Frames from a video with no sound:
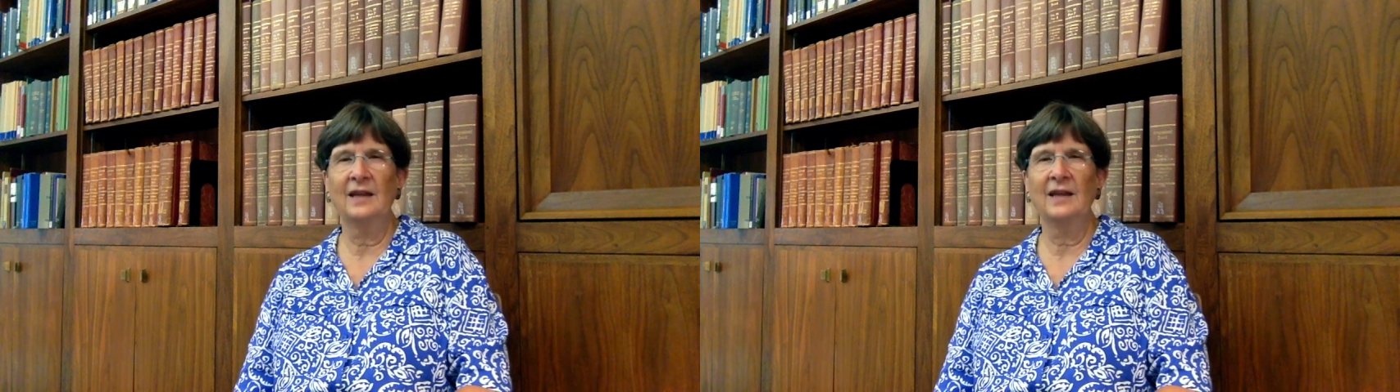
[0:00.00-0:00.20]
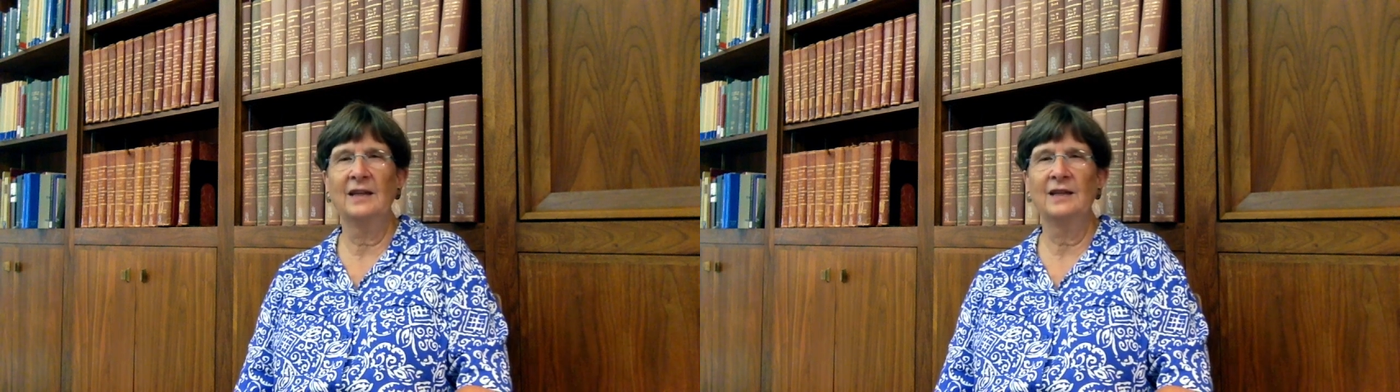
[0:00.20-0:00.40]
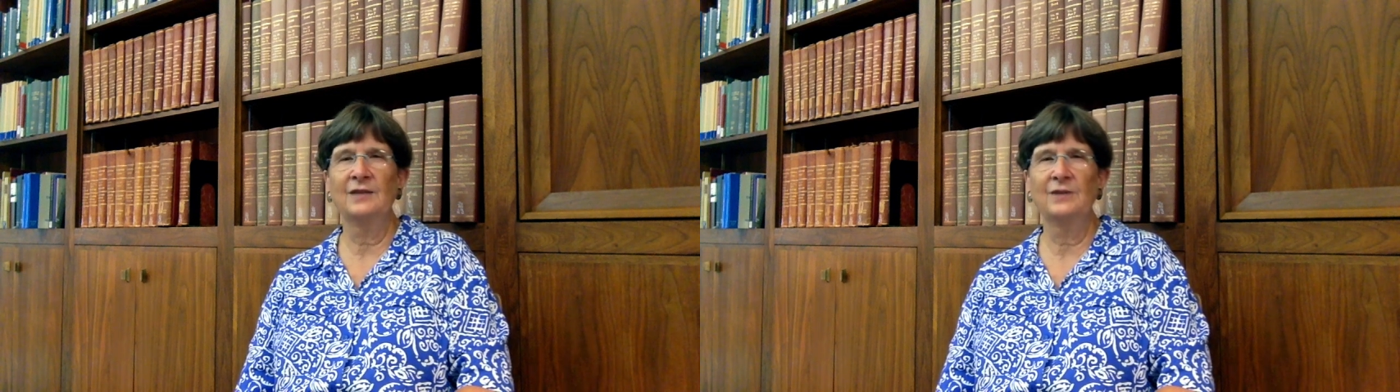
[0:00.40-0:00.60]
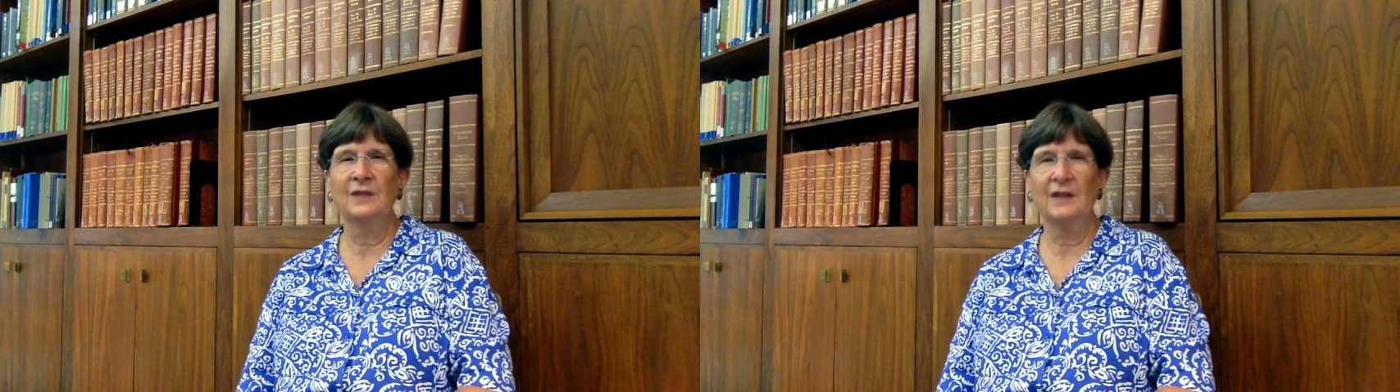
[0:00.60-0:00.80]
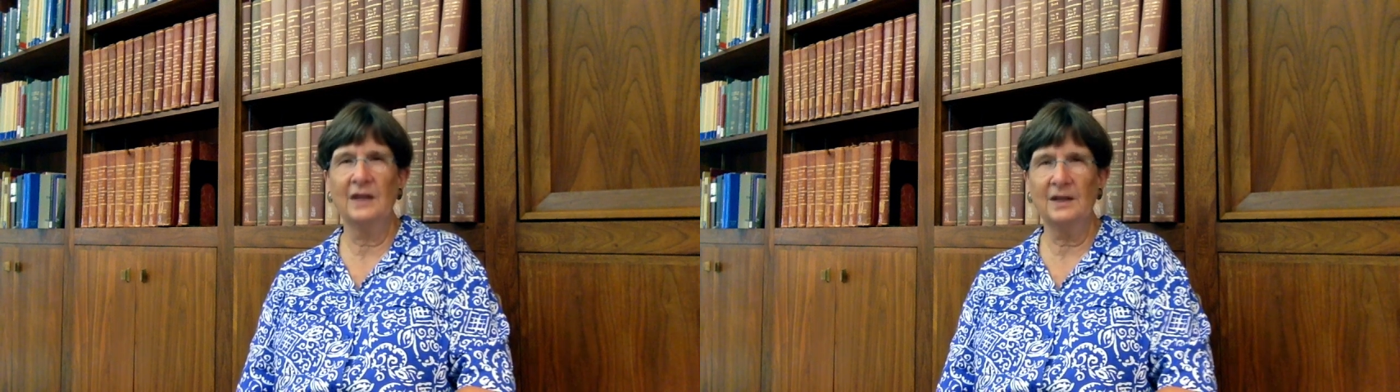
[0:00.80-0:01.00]
and his
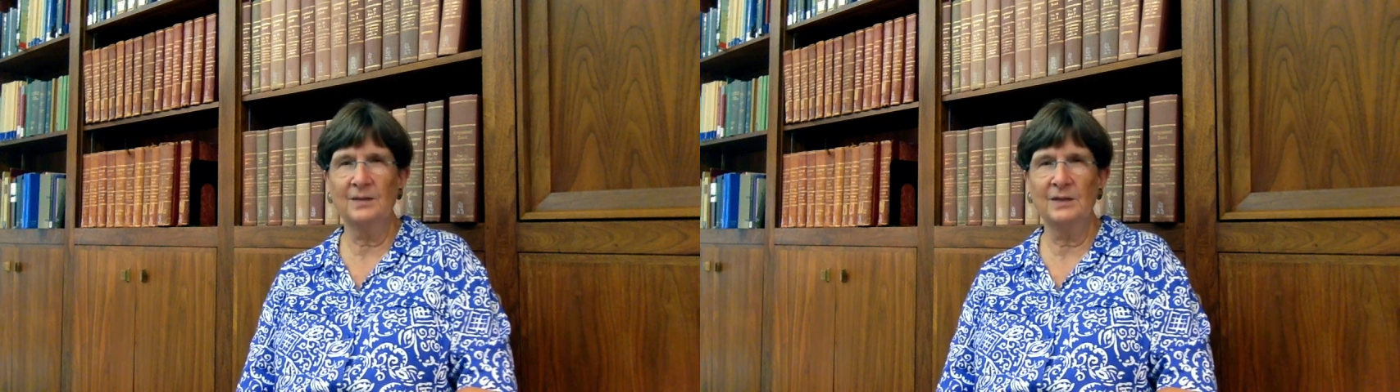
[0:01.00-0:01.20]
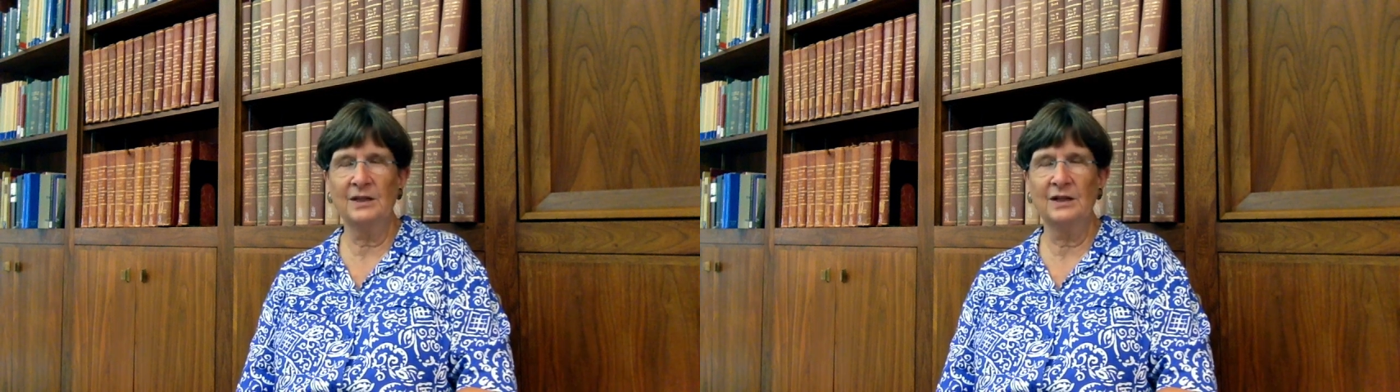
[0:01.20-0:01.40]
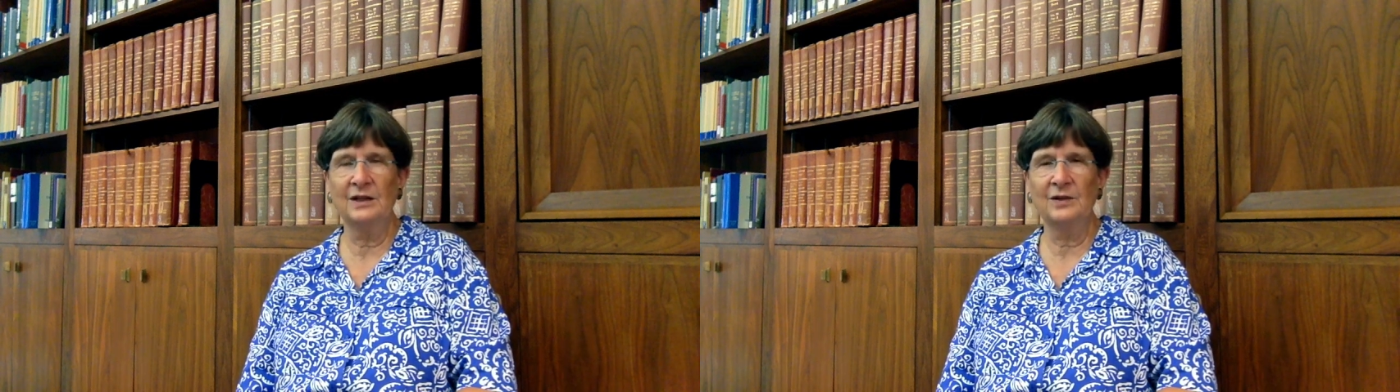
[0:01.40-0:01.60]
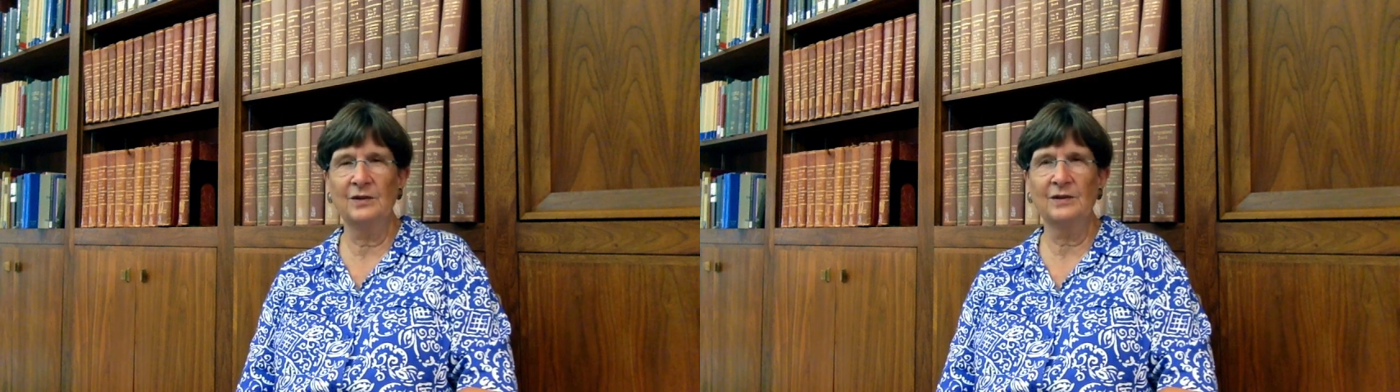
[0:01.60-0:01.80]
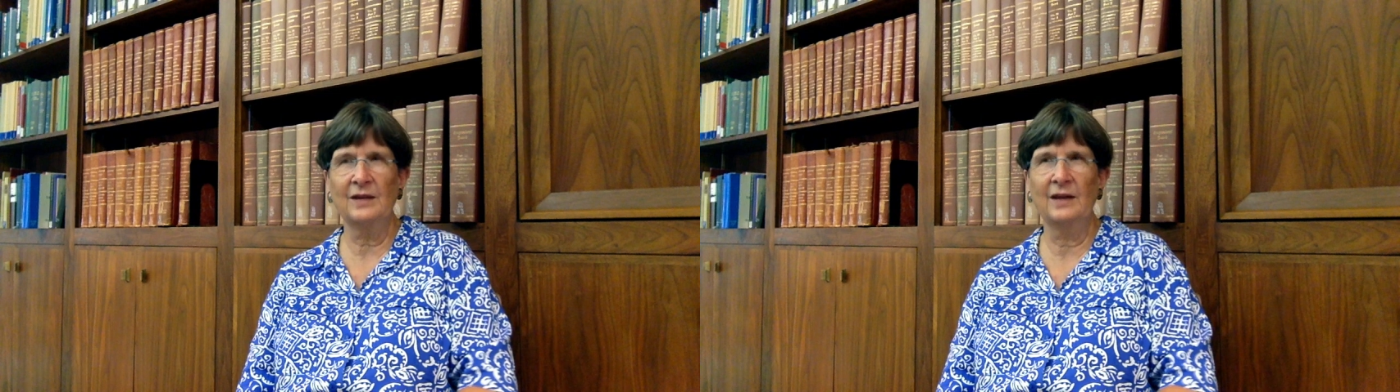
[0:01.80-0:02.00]
retirement years,